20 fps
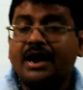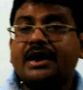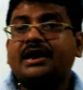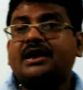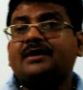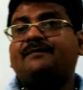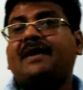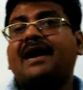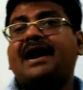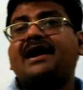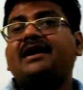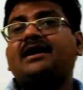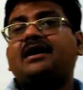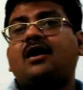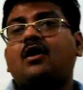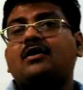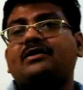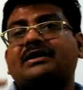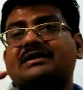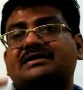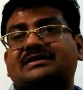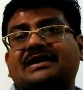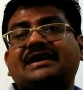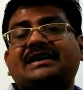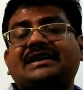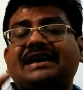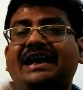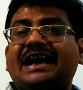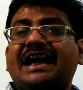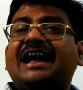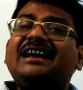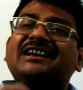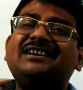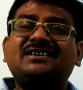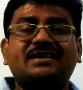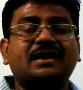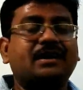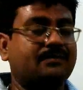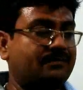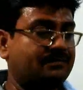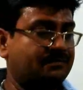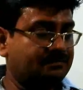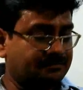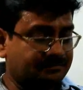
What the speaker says: defined on the set A itself.